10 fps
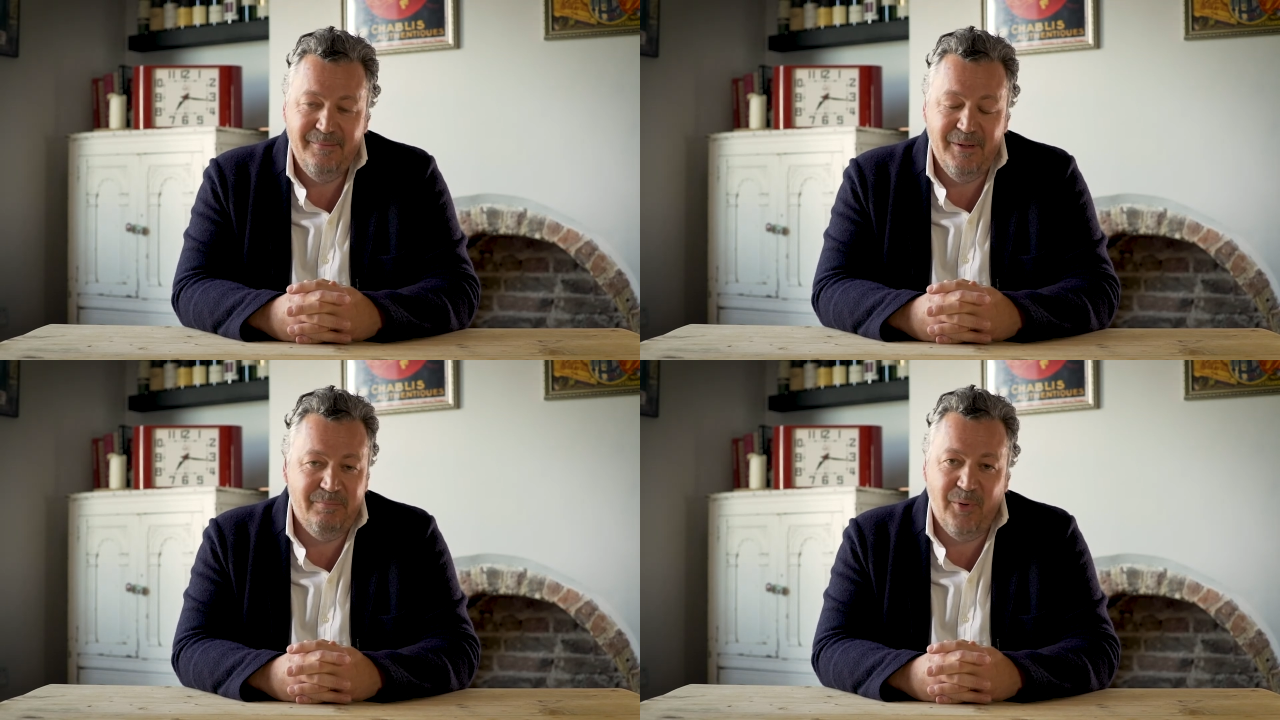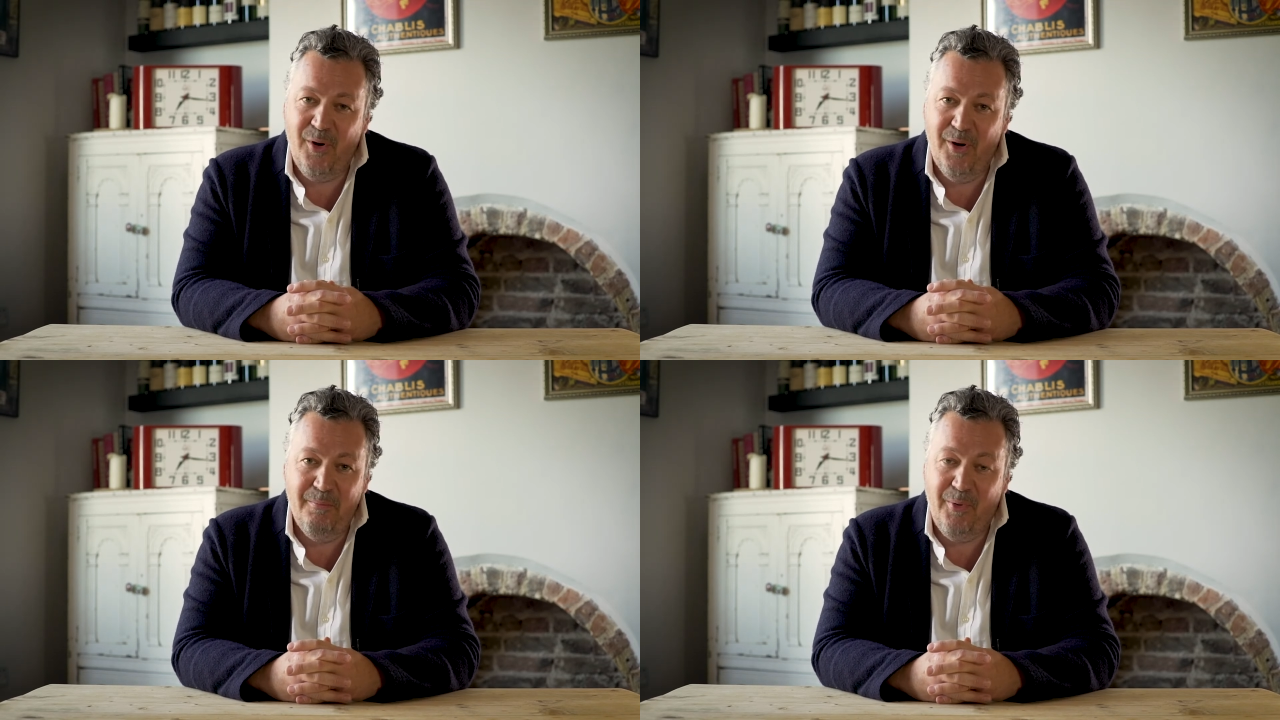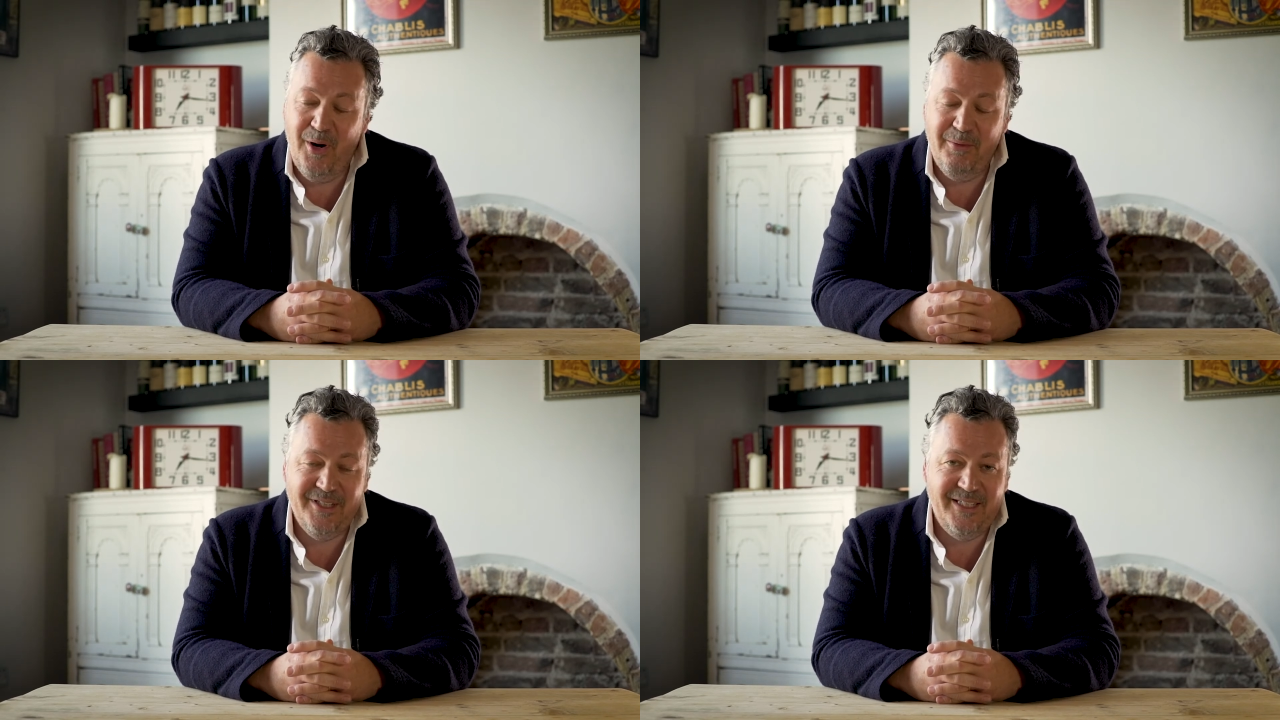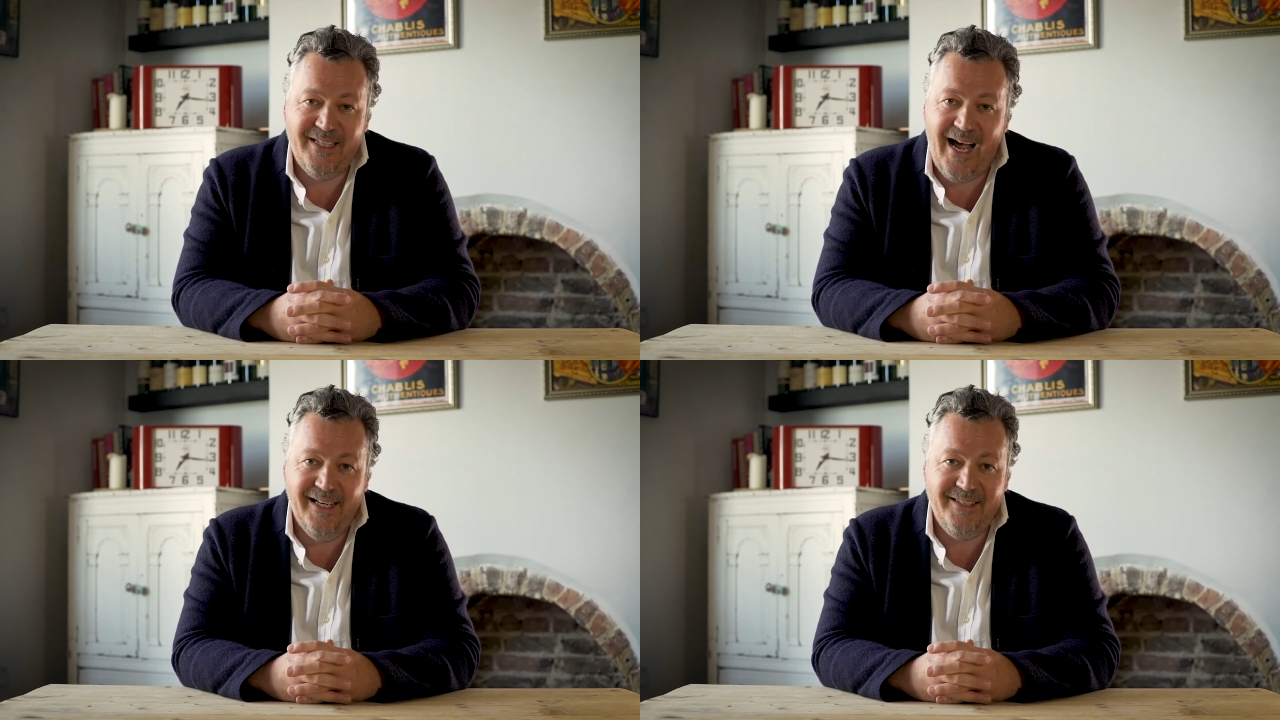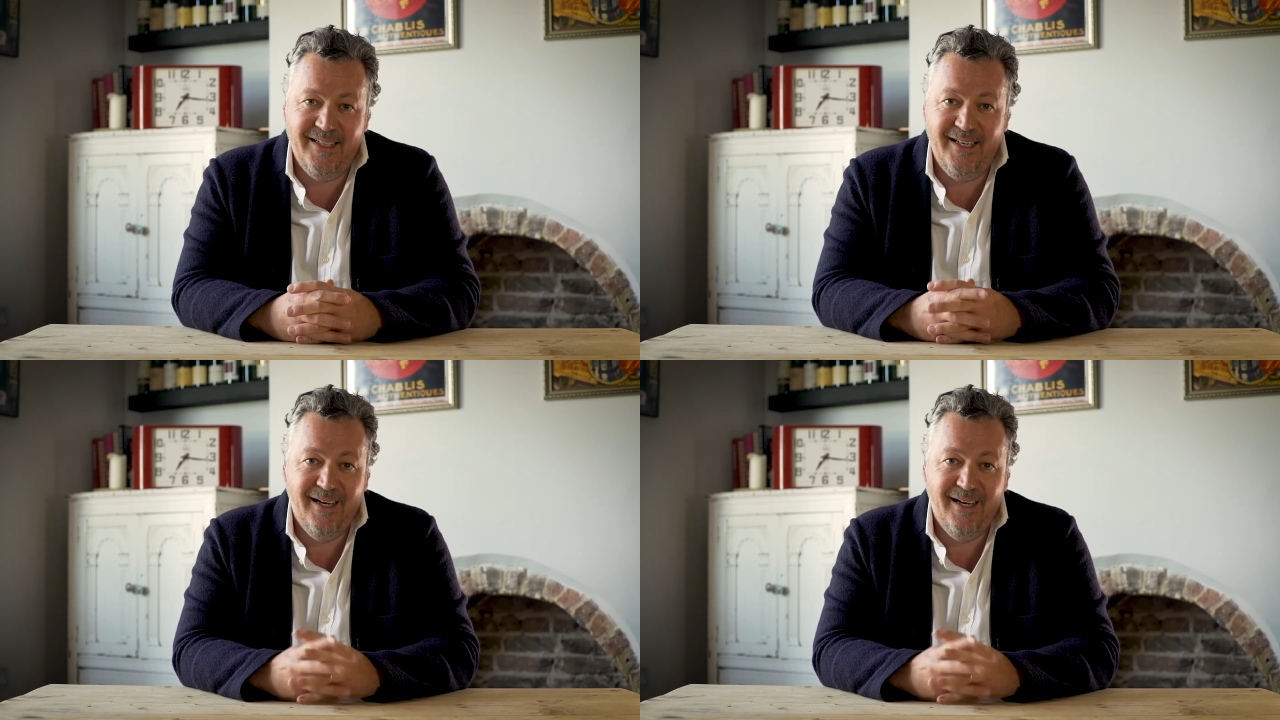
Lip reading: But boy, oh boy, was he talented.